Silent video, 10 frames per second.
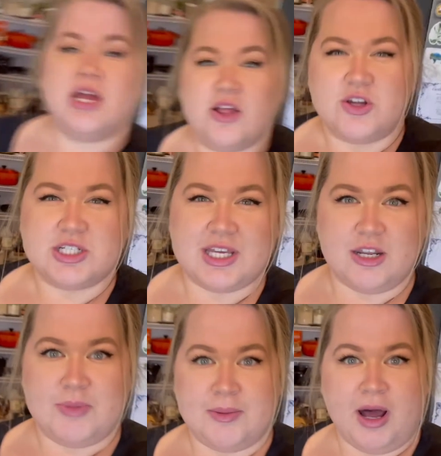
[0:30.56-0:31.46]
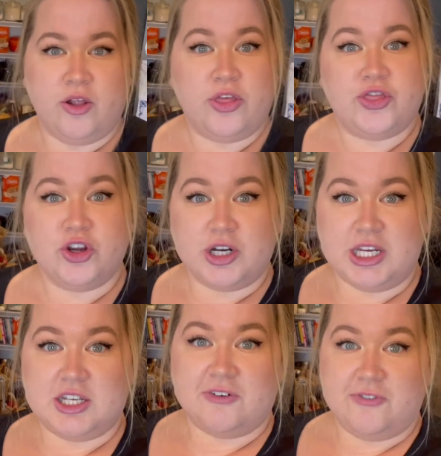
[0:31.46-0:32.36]
There's gonna be about 30
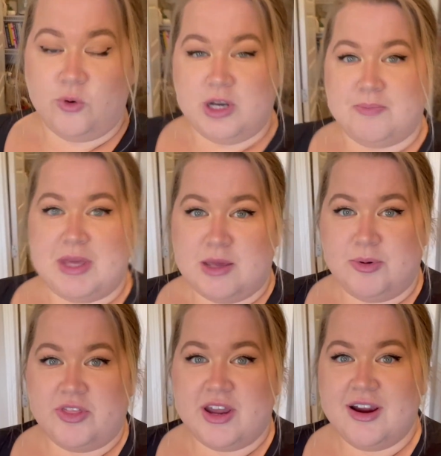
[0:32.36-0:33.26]
to 40 people there,